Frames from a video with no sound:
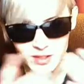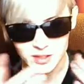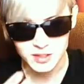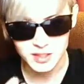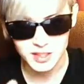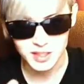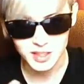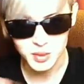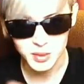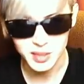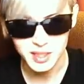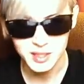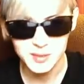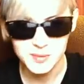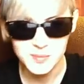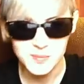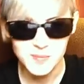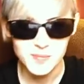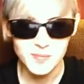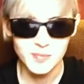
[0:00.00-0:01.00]
Continuing.
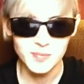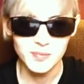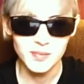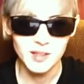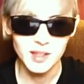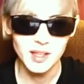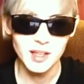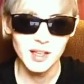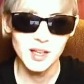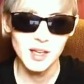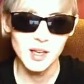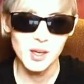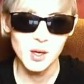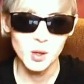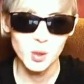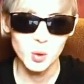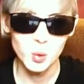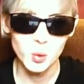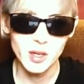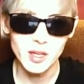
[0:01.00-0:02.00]

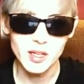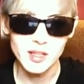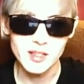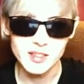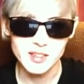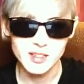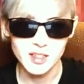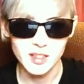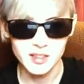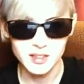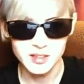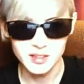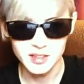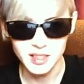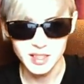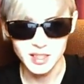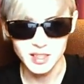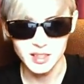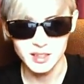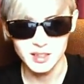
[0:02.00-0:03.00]
When
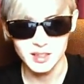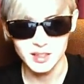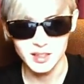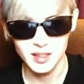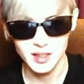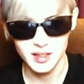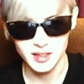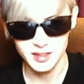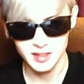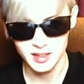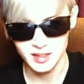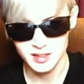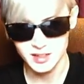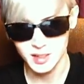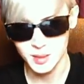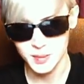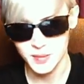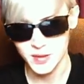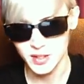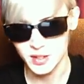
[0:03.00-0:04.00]
suddenly, I said
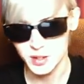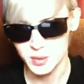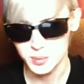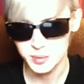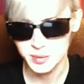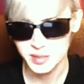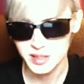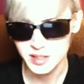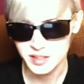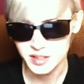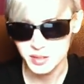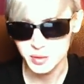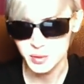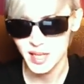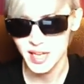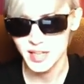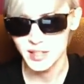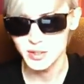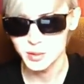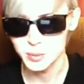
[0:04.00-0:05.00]
something completely
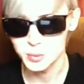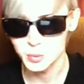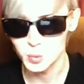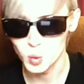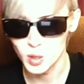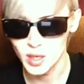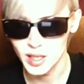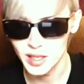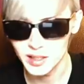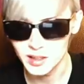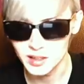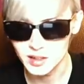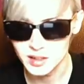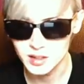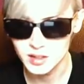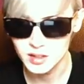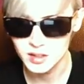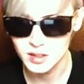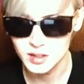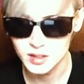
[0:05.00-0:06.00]
random while
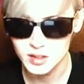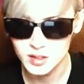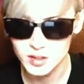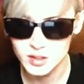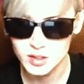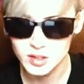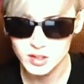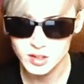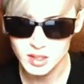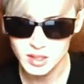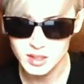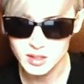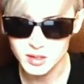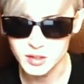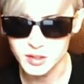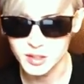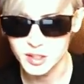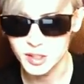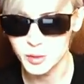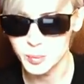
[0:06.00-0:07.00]
she
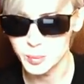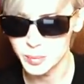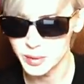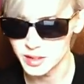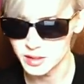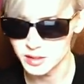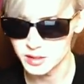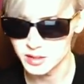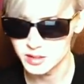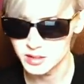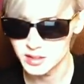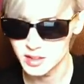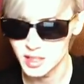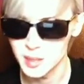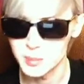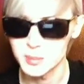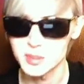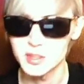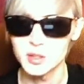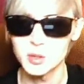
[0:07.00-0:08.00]
took her pills.
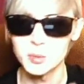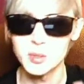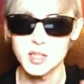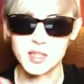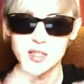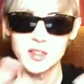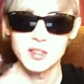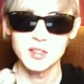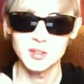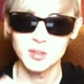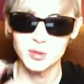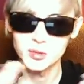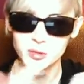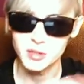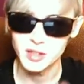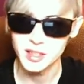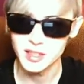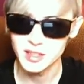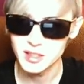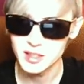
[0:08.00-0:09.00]
I'm assuming this is your
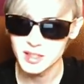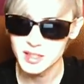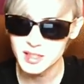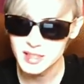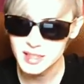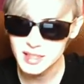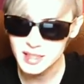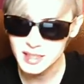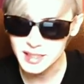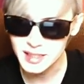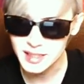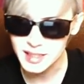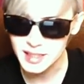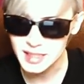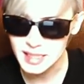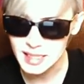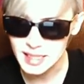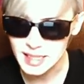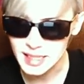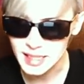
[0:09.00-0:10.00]
friend.
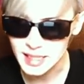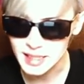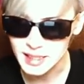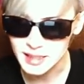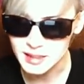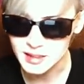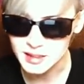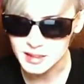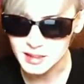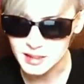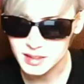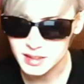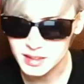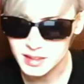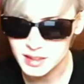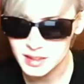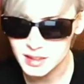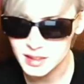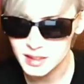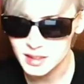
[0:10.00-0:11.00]
And
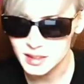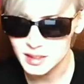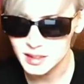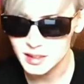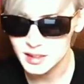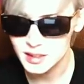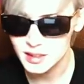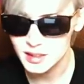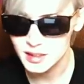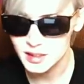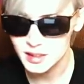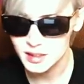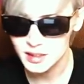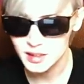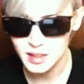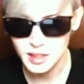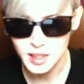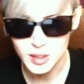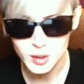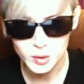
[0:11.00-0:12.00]

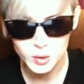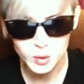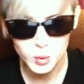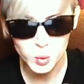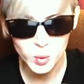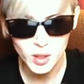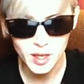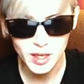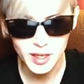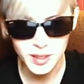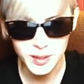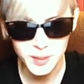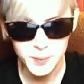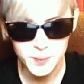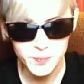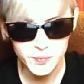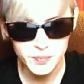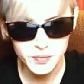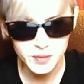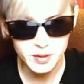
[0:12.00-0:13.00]
I don't know why.
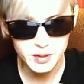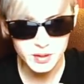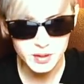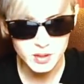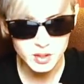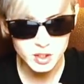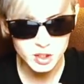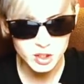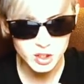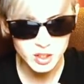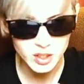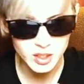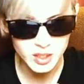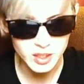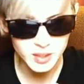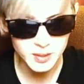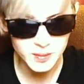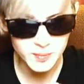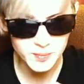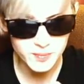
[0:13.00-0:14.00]

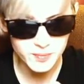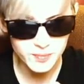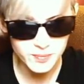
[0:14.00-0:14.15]
She